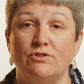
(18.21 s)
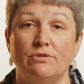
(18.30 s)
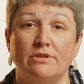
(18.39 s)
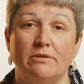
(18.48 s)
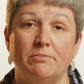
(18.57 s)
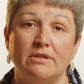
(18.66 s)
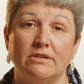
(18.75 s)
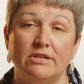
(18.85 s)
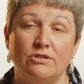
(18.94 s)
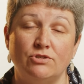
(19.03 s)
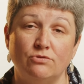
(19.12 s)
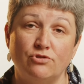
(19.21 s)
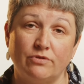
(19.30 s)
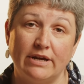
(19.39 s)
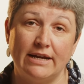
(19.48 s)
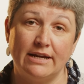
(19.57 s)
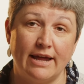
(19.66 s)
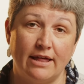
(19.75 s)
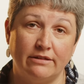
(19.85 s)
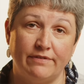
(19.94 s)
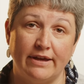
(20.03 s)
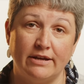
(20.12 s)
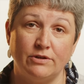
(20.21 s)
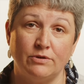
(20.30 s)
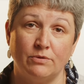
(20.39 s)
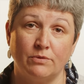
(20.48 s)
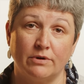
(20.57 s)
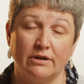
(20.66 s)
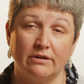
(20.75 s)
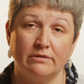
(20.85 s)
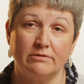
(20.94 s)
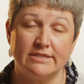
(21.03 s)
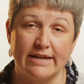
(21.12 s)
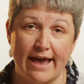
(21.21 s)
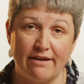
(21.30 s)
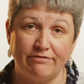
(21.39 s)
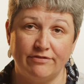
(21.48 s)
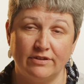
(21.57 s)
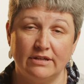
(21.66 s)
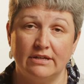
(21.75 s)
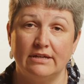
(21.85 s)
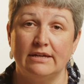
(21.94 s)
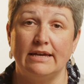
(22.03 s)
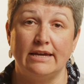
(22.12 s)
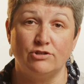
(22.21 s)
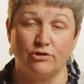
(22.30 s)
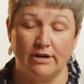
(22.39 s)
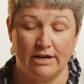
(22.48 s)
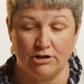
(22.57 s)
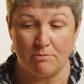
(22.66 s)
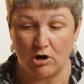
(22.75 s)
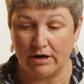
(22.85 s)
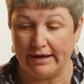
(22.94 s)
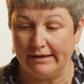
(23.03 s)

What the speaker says: you the ability to train and elevate your staff and your market.